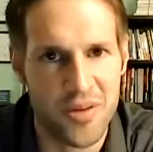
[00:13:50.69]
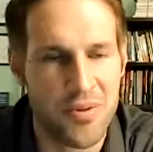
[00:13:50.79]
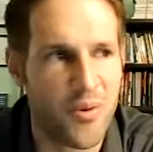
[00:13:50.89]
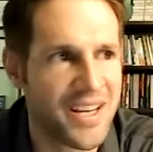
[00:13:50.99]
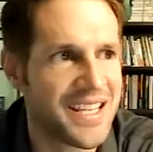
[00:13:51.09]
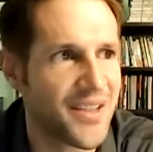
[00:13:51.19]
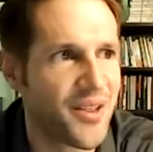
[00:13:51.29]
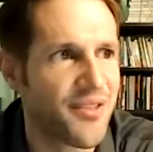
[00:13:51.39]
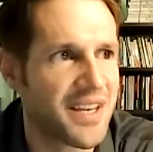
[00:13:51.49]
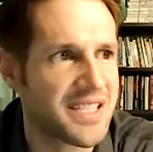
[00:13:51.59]
But one of the other
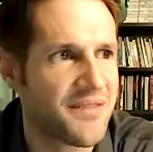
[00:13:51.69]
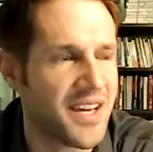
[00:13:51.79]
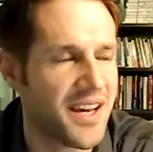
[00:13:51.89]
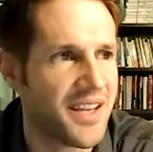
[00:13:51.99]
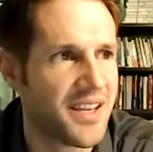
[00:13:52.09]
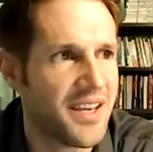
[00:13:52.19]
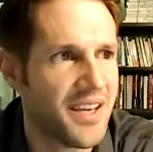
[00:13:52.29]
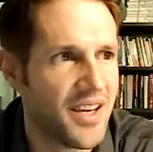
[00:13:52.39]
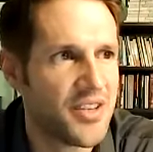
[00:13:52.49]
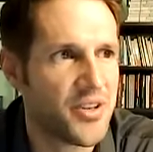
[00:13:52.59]
things I've done
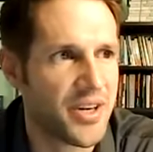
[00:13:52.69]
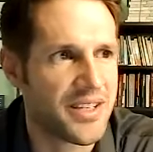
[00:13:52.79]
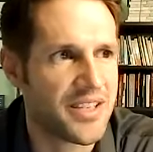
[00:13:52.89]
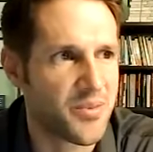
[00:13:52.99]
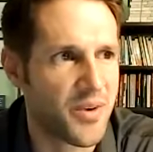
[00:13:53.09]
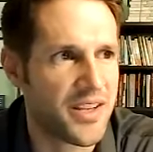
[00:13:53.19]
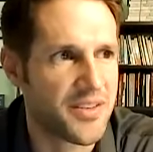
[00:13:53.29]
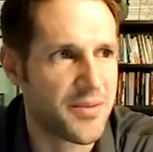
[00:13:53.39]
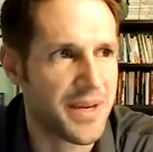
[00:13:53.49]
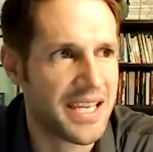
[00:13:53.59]
during these runs
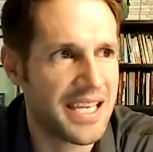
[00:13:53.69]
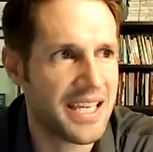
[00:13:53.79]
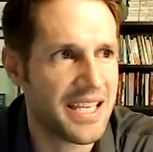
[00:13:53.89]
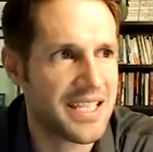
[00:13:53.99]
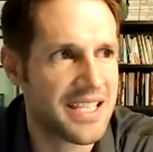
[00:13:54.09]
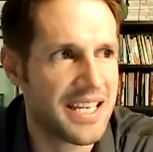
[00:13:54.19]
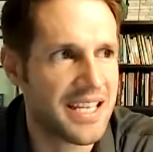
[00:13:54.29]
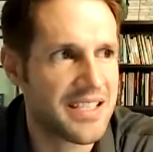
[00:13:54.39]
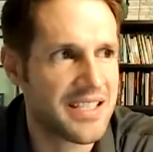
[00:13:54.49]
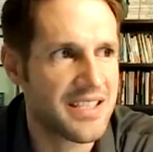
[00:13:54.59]
with my kids
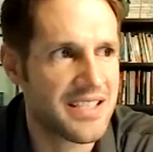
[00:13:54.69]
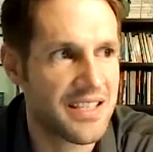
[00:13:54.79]
is to